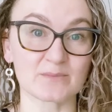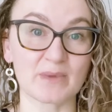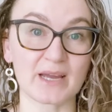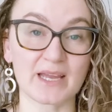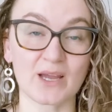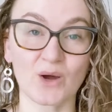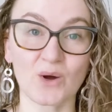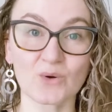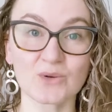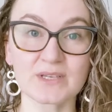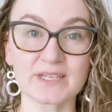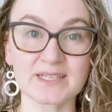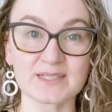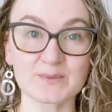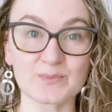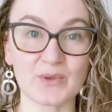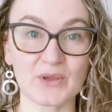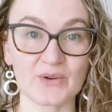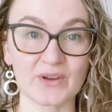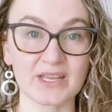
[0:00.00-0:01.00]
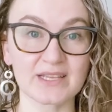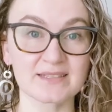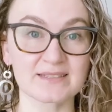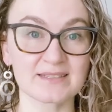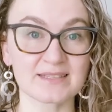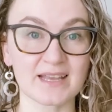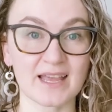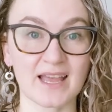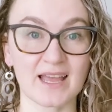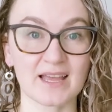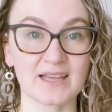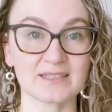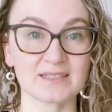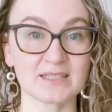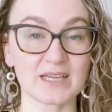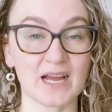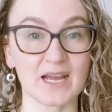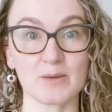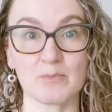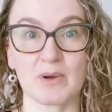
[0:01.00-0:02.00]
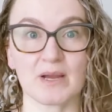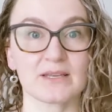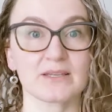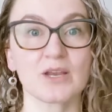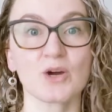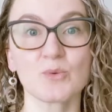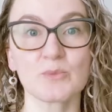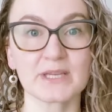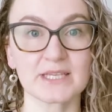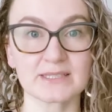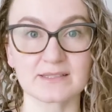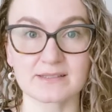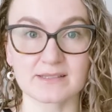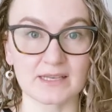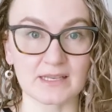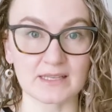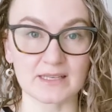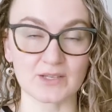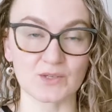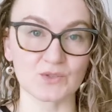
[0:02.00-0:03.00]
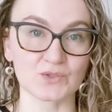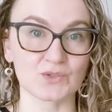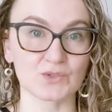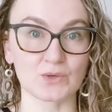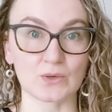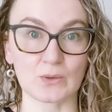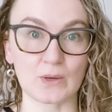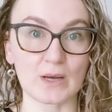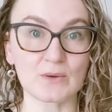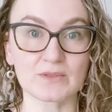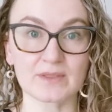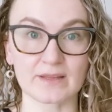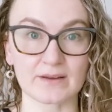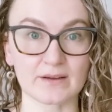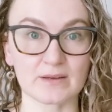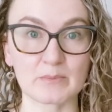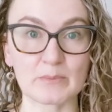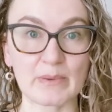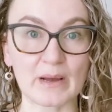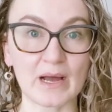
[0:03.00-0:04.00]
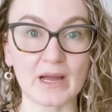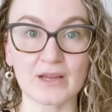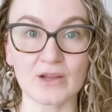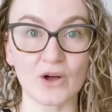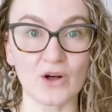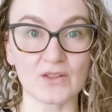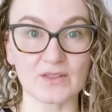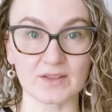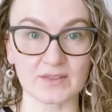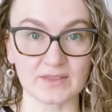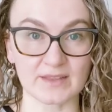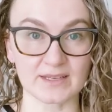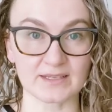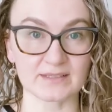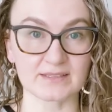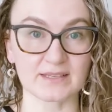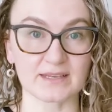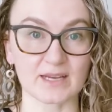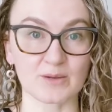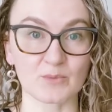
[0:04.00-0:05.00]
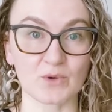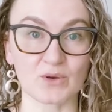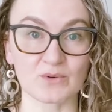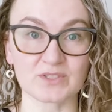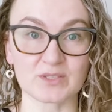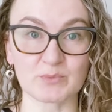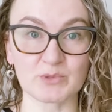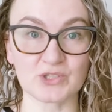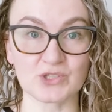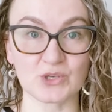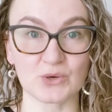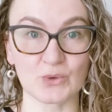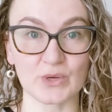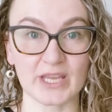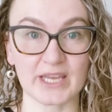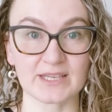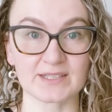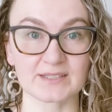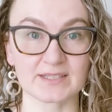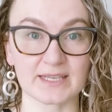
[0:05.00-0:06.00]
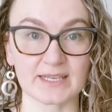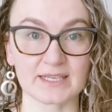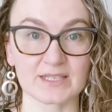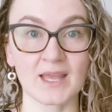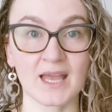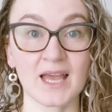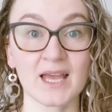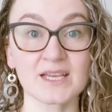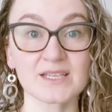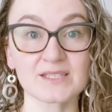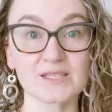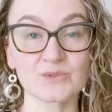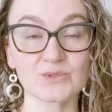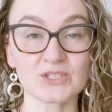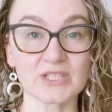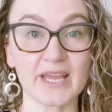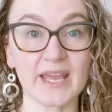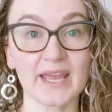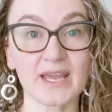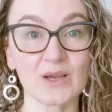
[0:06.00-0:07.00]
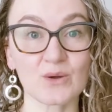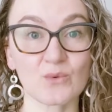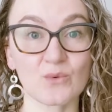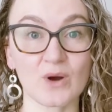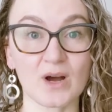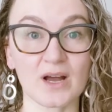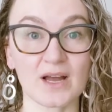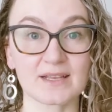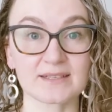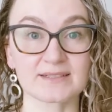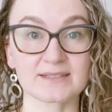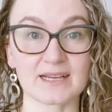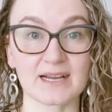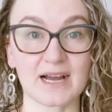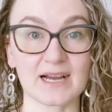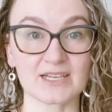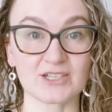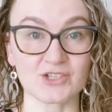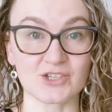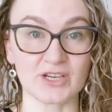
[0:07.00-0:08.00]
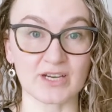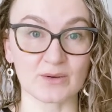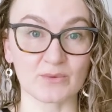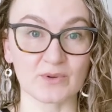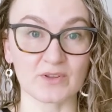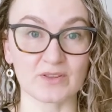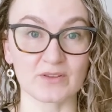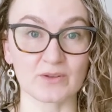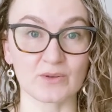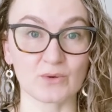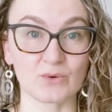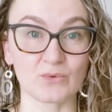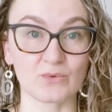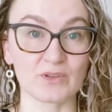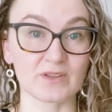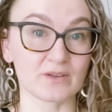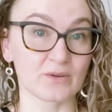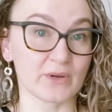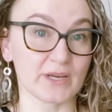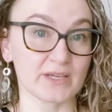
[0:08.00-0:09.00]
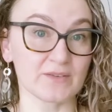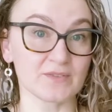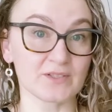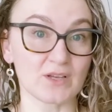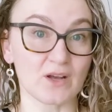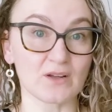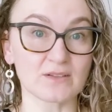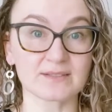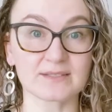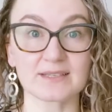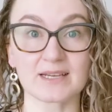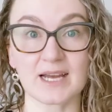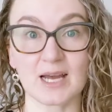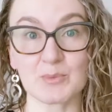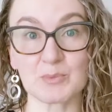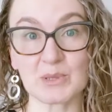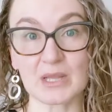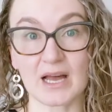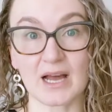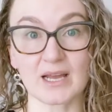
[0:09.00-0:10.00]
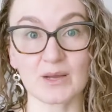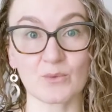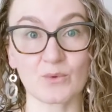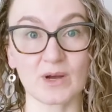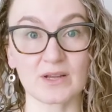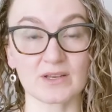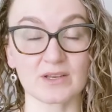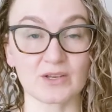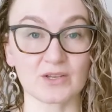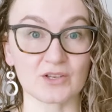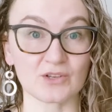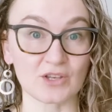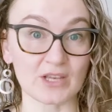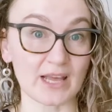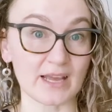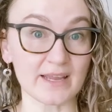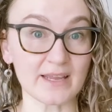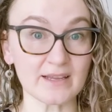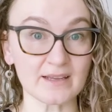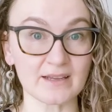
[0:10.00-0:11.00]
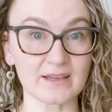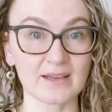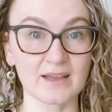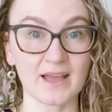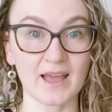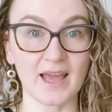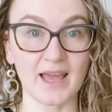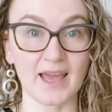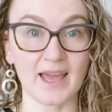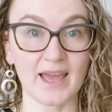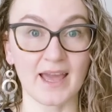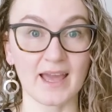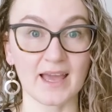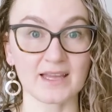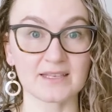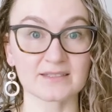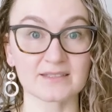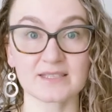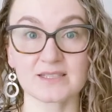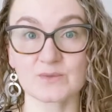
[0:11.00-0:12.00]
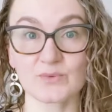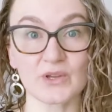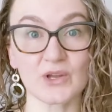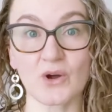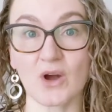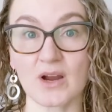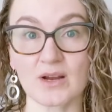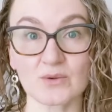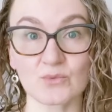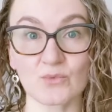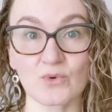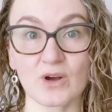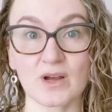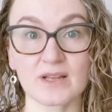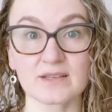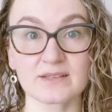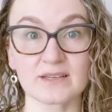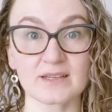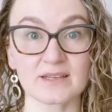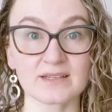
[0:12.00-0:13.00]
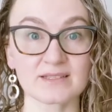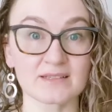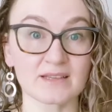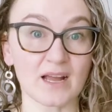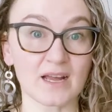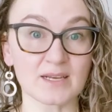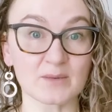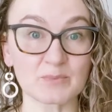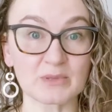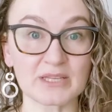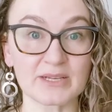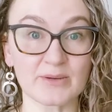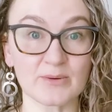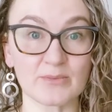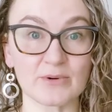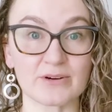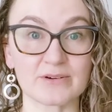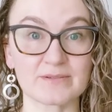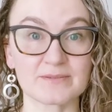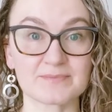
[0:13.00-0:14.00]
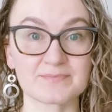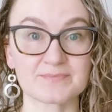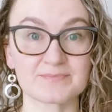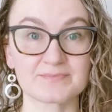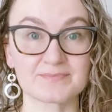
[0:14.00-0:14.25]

on my own experience and I am by no means telling you to go out there and buy all the things that I'm going to be showcasing. So take what I share with you with a grain of salt, apply what you'd like, and disregard what is not applicable.